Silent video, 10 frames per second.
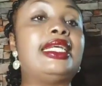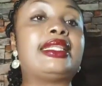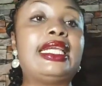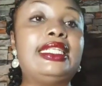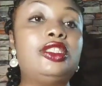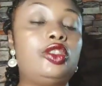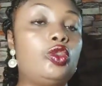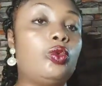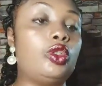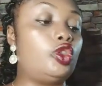the things
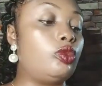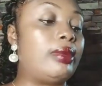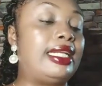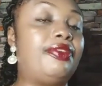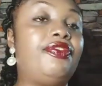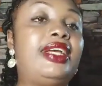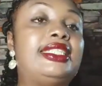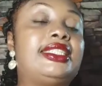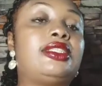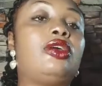you want to
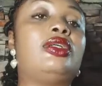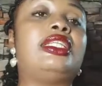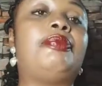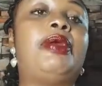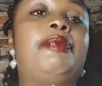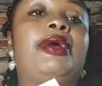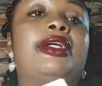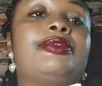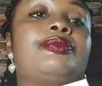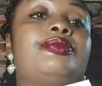manifest on the paper.